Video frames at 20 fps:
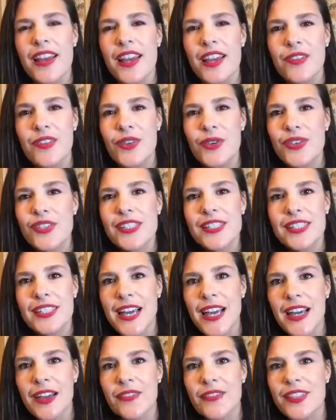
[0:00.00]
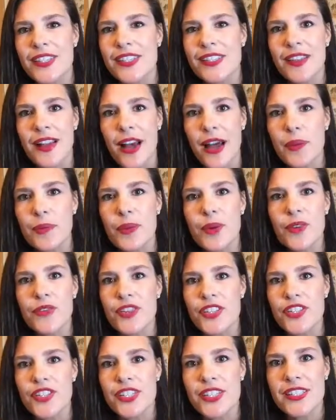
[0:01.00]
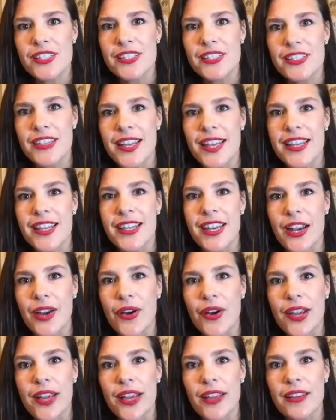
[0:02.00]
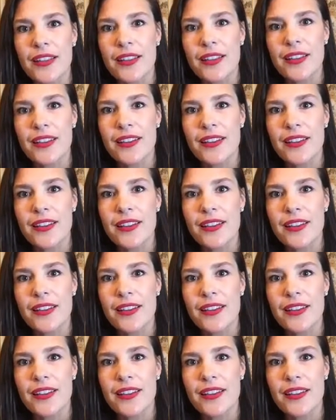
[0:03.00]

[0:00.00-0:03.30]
If your staff is not proficient in an area,